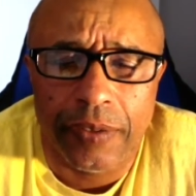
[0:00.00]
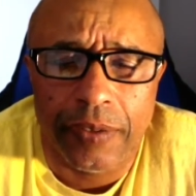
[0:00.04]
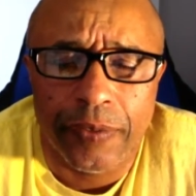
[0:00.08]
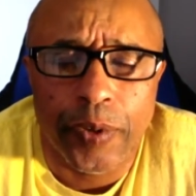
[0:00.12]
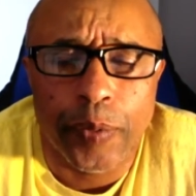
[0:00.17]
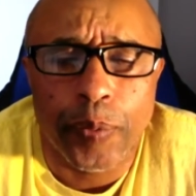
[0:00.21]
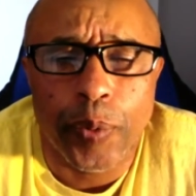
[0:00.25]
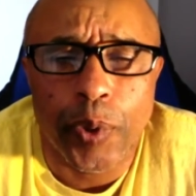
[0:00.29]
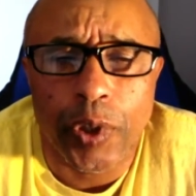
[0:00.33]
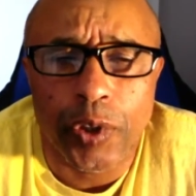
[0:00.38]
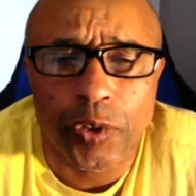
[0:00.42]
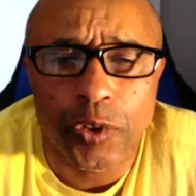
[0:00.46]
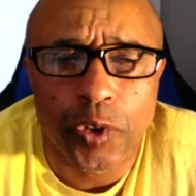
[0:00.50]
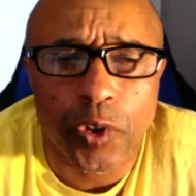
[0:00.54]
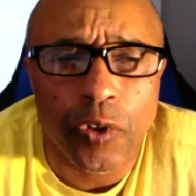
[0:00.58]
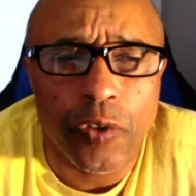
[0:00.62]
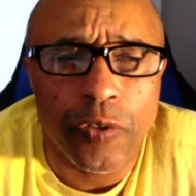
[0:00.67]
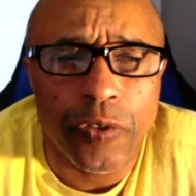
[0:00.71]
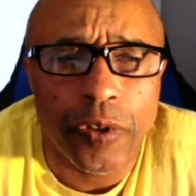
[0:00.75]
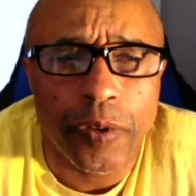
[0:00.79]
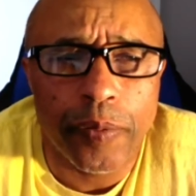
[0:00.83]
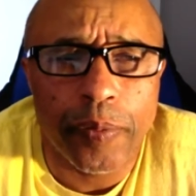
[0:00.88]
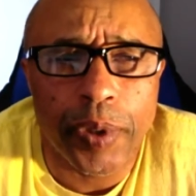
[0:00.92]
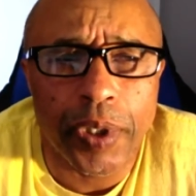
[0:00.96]
football's
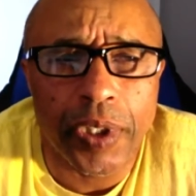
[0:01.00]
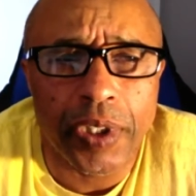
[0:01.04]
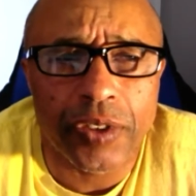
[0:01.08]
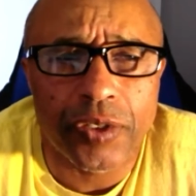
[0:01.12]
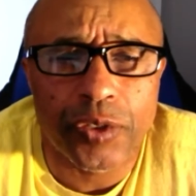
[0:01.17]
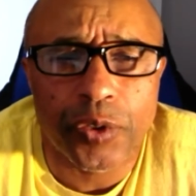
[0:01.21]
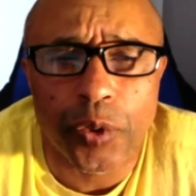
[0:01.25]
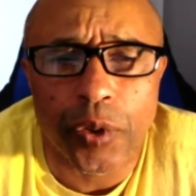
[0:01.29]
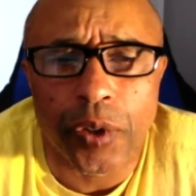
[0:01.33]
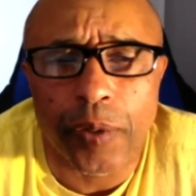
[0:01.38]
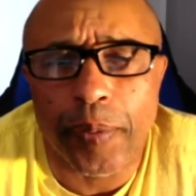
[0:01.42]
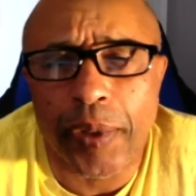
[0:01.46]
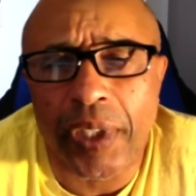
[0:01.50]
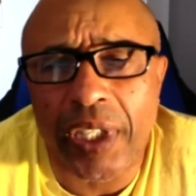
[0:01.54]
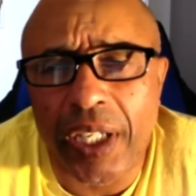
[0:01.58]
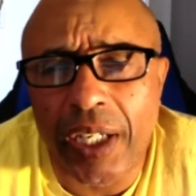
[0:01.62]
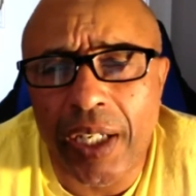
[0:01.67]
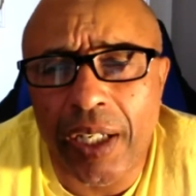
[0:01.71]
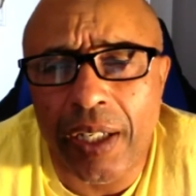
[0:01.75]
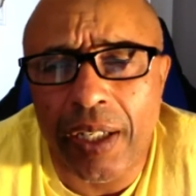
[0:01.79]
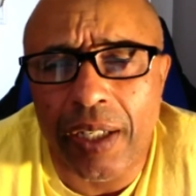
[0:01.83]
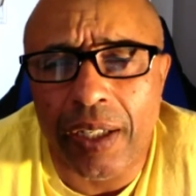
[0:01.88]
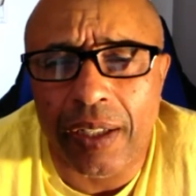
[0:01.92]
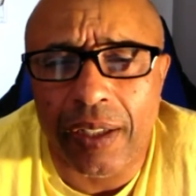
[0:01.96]
over, but it's sort of
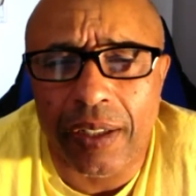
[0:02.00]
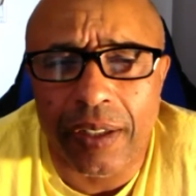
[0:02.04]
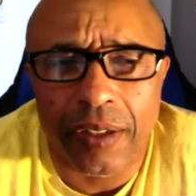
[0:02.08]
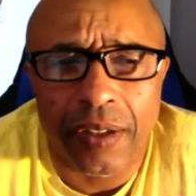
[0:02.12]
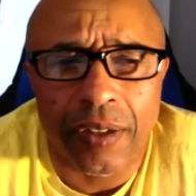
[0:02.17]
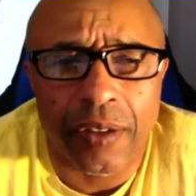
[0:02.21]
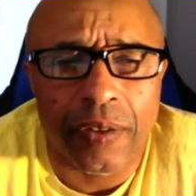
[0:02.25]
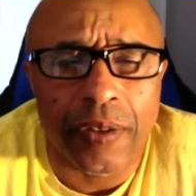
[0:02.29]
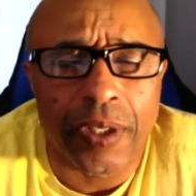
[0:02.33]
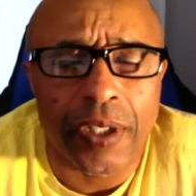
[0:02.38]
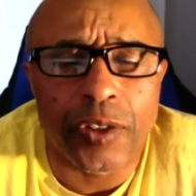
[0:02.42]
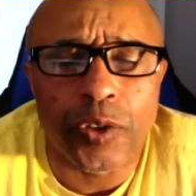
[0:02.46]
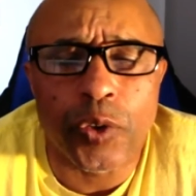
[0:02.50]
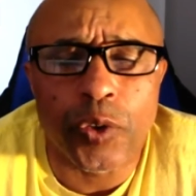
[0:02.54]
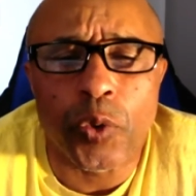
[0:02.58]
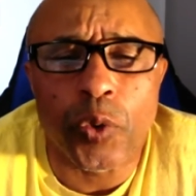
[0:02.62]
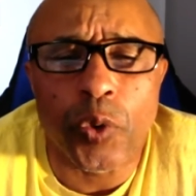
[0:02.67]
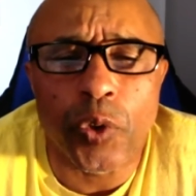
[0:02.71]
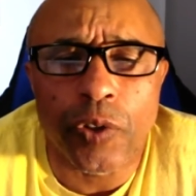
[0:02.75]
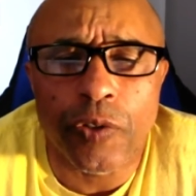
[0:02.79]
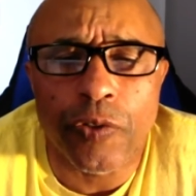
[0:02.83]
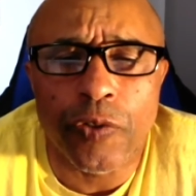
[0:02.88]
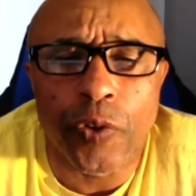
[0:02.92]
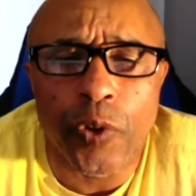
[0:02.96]
beginning. I do
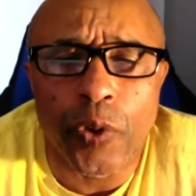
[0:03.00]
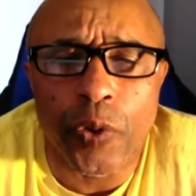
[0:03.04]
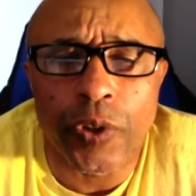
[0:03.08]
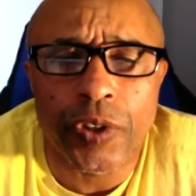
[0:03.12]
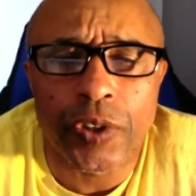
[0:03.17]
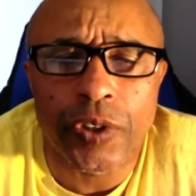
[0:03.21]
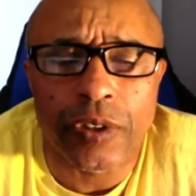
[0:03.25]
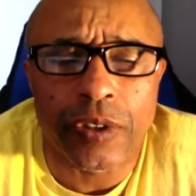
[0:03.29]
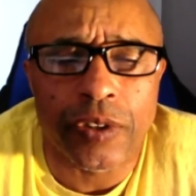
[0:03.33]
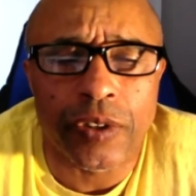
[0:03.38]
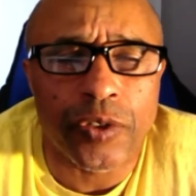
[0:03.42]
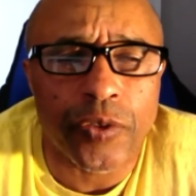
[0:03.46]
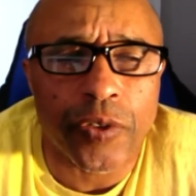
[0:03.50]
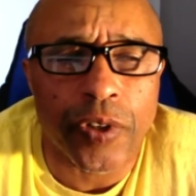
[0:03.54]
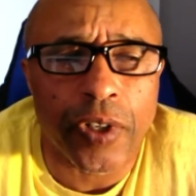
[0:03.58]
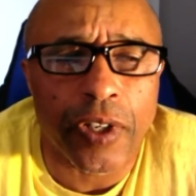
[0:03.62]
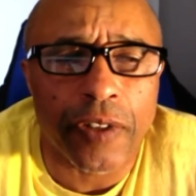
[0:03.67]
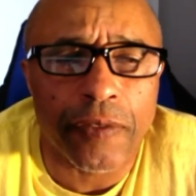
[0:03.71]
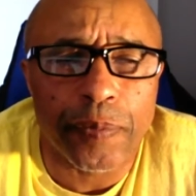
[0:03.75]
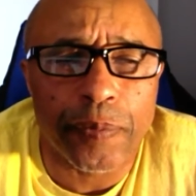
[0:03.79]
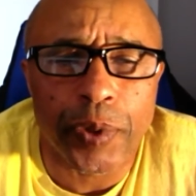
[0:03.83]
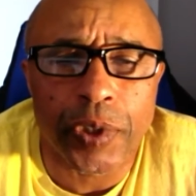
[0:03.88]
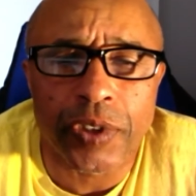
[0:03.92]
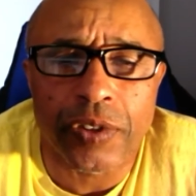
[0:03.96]
look forward to the
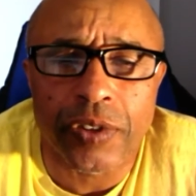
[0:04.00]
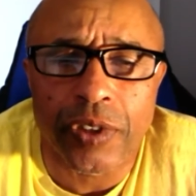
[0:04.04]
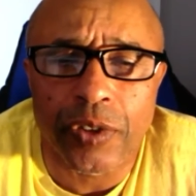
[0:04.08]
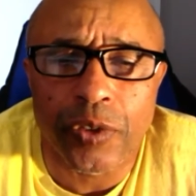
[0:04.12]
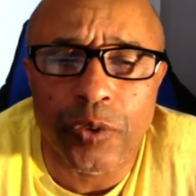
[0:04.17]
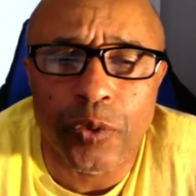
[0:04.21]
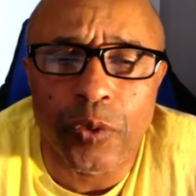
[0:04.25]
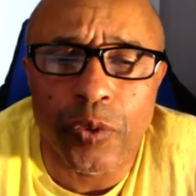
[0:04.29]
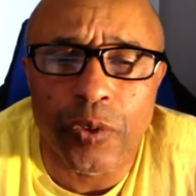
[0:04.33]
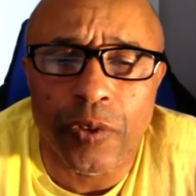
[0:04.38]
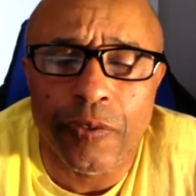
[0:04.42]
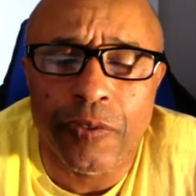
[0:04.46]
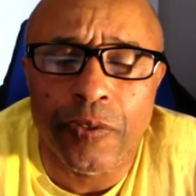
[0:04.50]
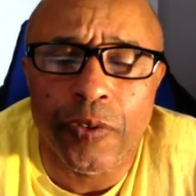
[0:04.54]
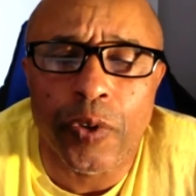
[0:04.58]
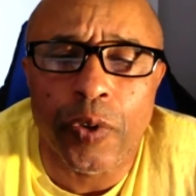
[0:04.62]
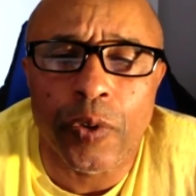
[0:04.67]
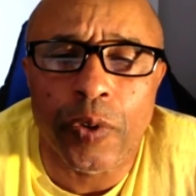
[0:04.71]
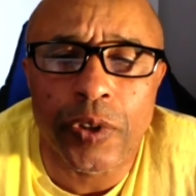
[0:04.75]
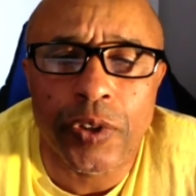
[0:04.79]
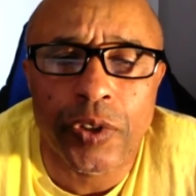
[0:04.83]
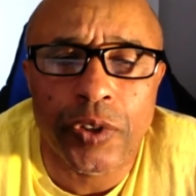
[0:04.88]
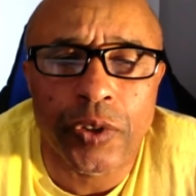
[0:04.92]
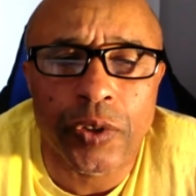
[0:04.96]
draft because I do look
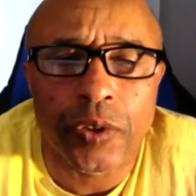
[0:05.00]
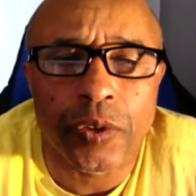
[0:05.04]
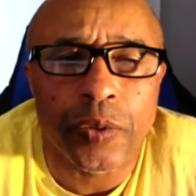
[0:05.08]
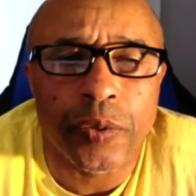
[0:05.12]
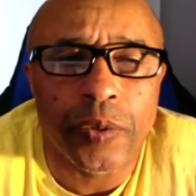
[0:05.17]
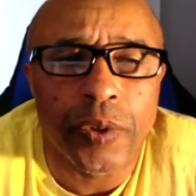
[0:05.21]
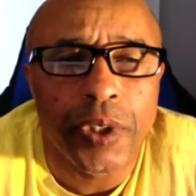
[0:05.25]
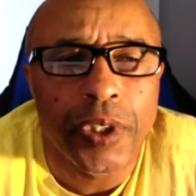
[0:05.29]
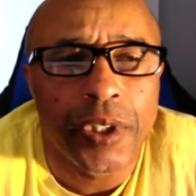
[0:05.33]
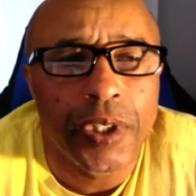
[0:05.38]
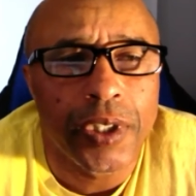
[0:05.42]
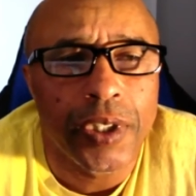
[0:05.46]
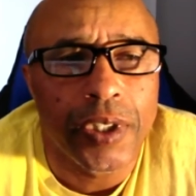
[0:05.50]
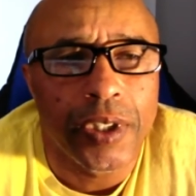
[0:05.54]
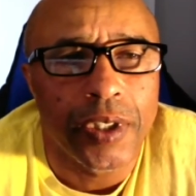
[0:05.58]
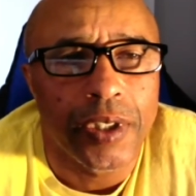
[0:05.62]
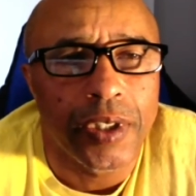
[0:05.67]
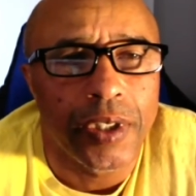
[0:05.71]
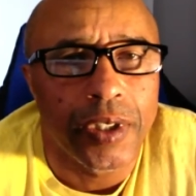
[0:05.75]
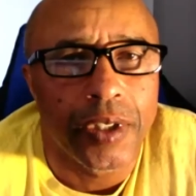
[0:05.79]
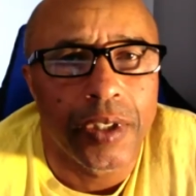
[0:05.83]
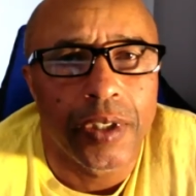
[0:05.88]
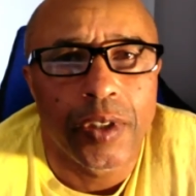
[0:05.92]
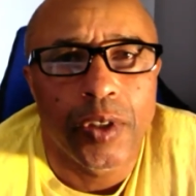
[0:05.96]
forward to
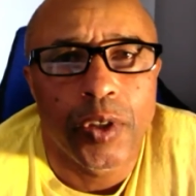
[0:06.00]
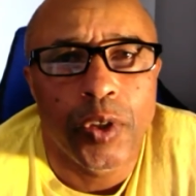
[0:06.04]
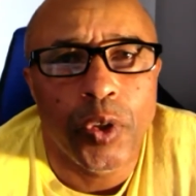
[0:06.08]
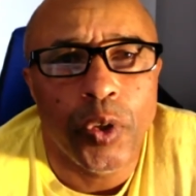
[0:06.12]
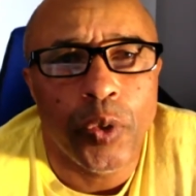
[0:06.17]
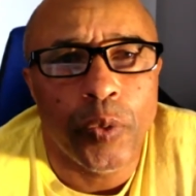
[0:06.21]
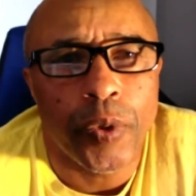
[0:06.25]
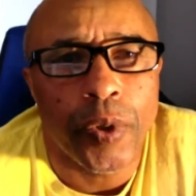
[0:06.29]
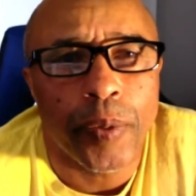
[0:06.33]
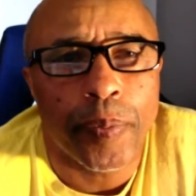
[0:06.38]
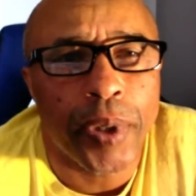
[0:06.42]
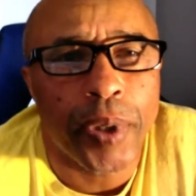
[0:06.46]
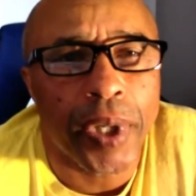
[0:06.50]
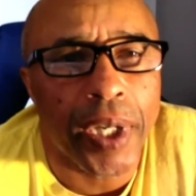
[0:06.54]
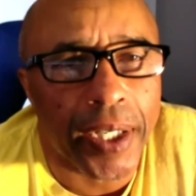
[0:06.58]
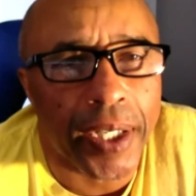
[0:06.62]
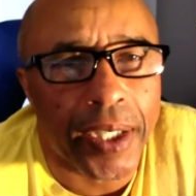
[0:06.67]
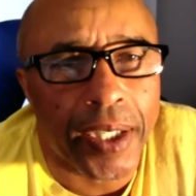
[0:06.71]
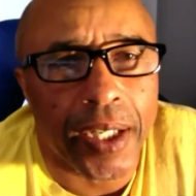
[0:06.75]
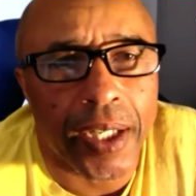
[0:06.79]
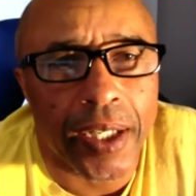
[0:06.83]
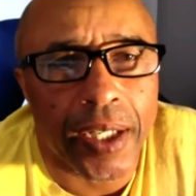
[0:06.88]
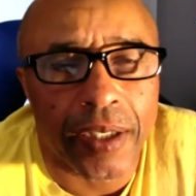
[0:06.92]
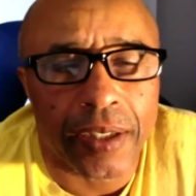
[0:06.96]
who we're
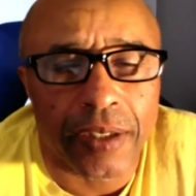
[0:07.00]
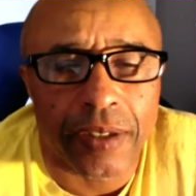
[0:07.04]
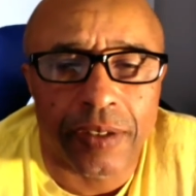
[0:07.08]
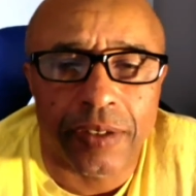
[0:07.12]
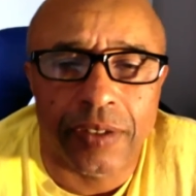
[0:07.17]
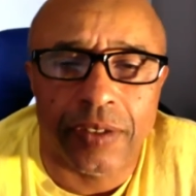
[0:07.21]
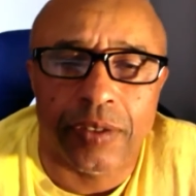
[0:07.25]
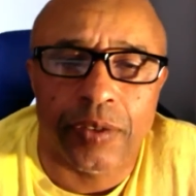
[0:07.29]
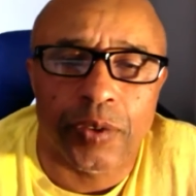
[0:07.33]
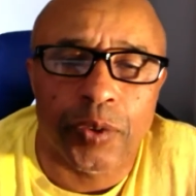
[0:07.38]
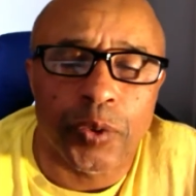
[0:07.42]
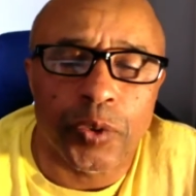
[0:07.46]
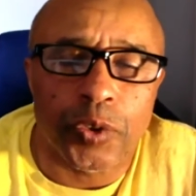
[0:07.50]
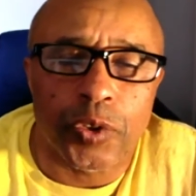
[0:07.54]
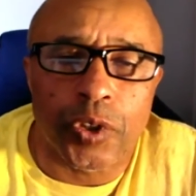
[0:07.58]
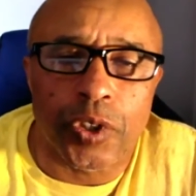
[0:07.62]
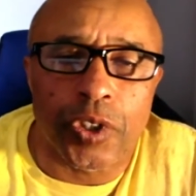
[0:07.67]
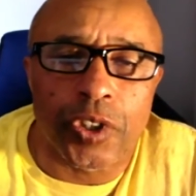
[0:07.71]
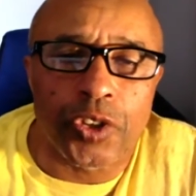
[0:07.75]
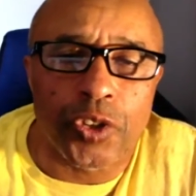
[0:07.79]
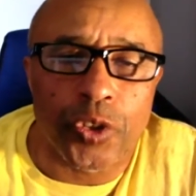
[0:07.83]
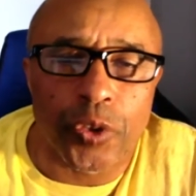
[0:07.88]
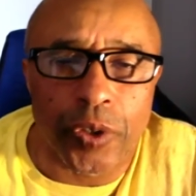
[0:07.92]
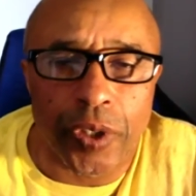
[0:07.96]
picking, who's
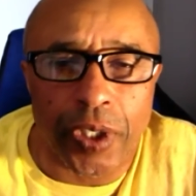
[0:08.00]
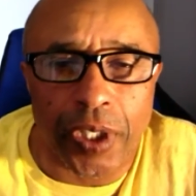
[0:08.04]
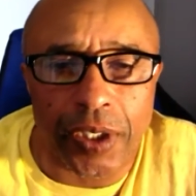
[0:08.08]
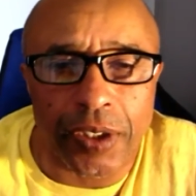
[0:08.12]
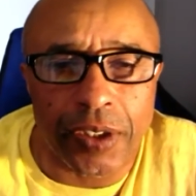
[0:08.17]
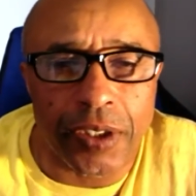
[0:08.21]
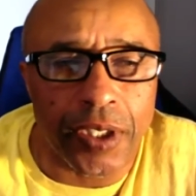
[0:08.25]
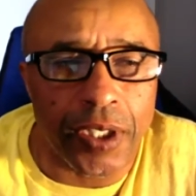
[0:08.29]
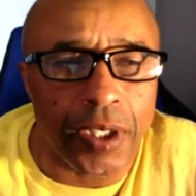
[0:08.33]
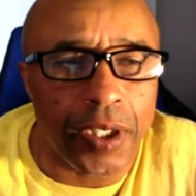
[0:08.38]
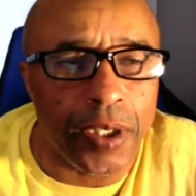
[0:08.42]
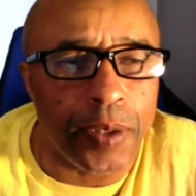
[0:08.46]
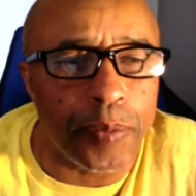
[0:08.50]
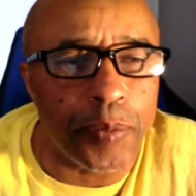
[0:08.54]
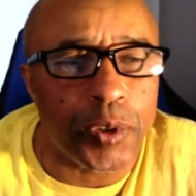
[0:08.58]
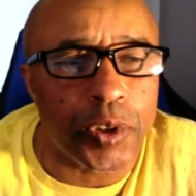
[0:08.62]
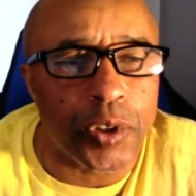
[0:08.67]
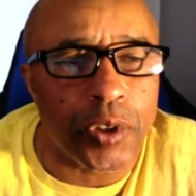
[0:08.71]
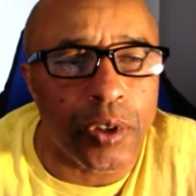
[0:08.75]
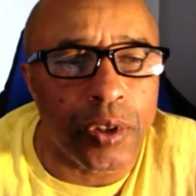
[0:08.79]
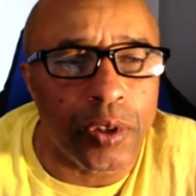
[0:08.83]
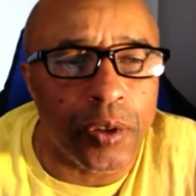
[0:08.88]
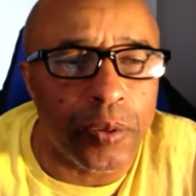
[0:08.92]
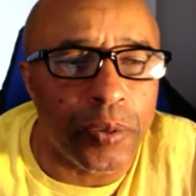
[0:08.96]
going to join our team.
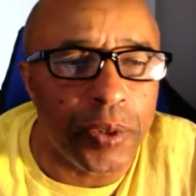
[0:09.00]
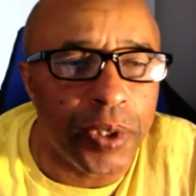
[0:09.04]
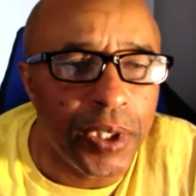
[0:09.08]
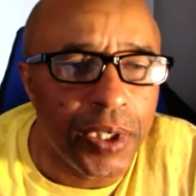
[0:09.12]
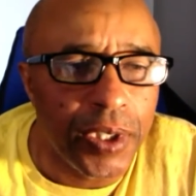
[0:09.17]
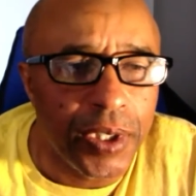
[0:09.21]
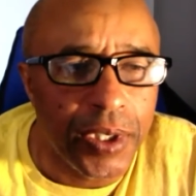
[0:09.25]
So.